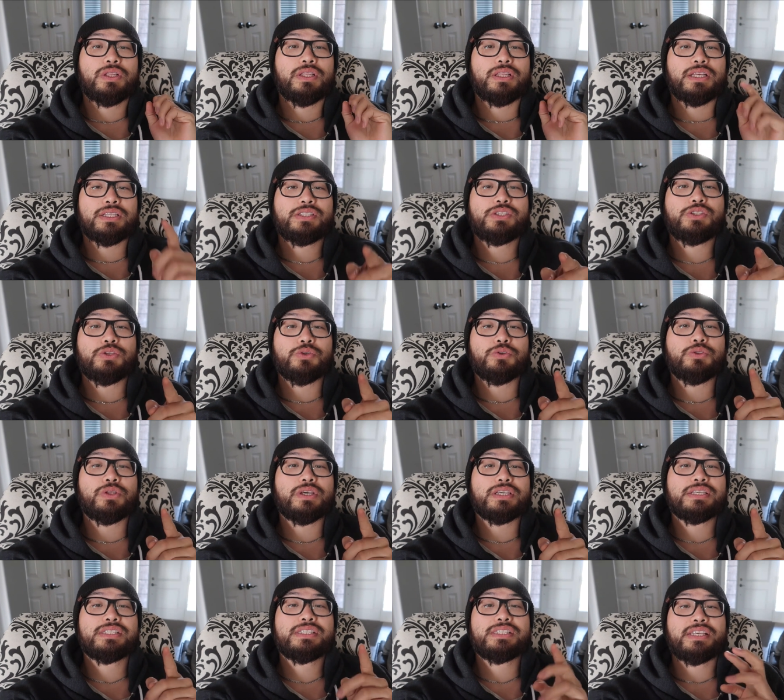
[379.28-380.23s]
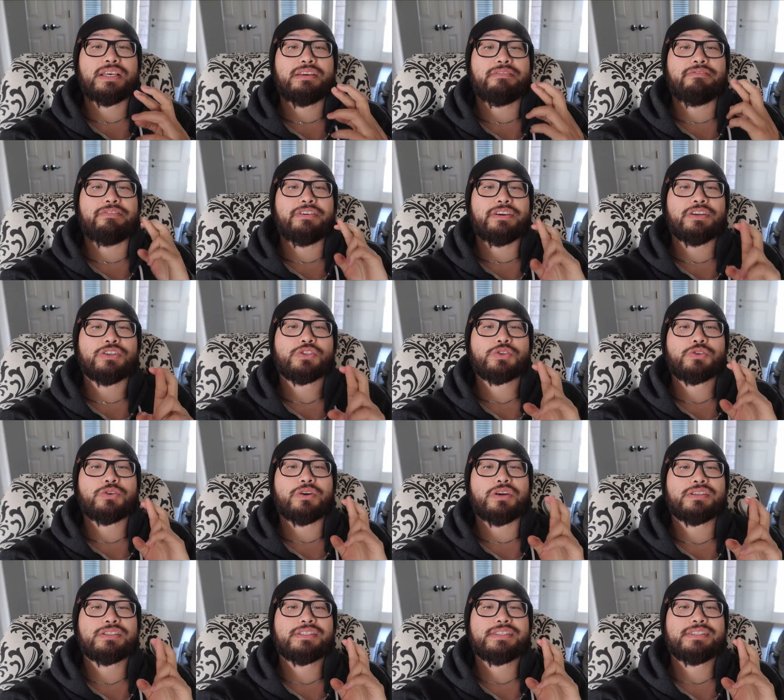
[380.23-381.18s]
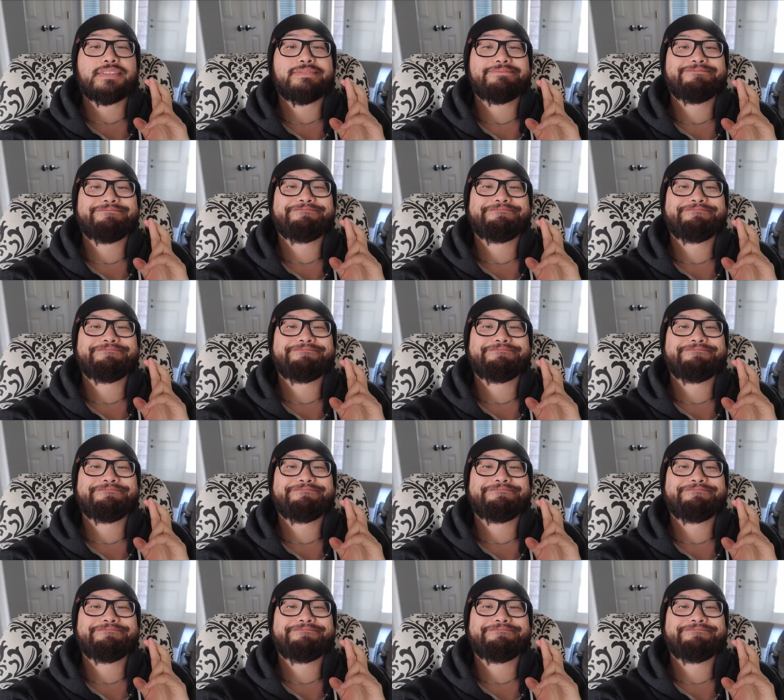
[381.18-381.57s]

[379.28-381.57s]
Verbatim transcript: let's do this and fingers crossed.